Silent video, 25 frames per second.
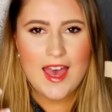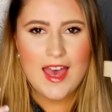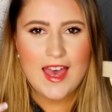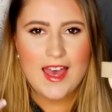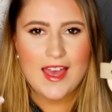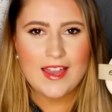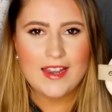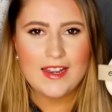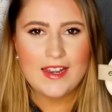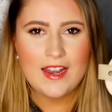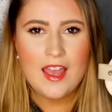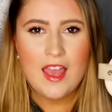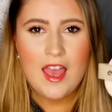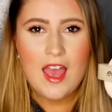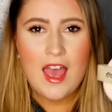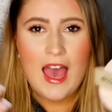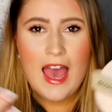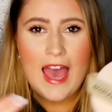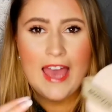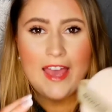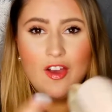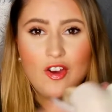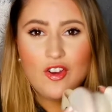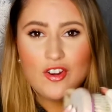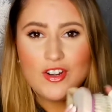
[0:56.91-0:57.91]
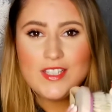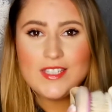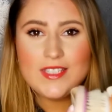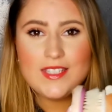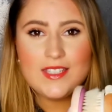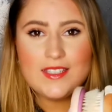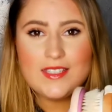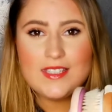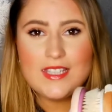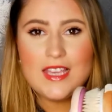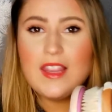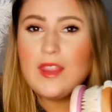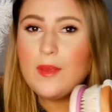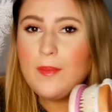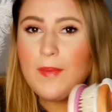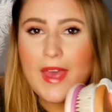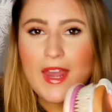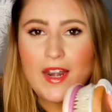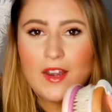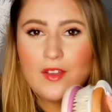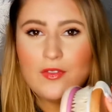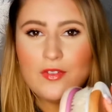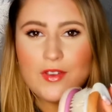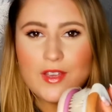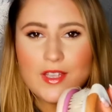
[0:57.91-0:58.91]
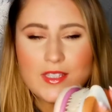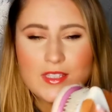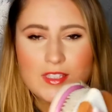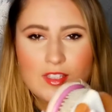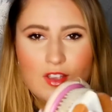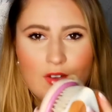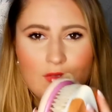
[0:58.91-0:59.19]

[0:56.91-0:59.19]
and I honestly see the benefits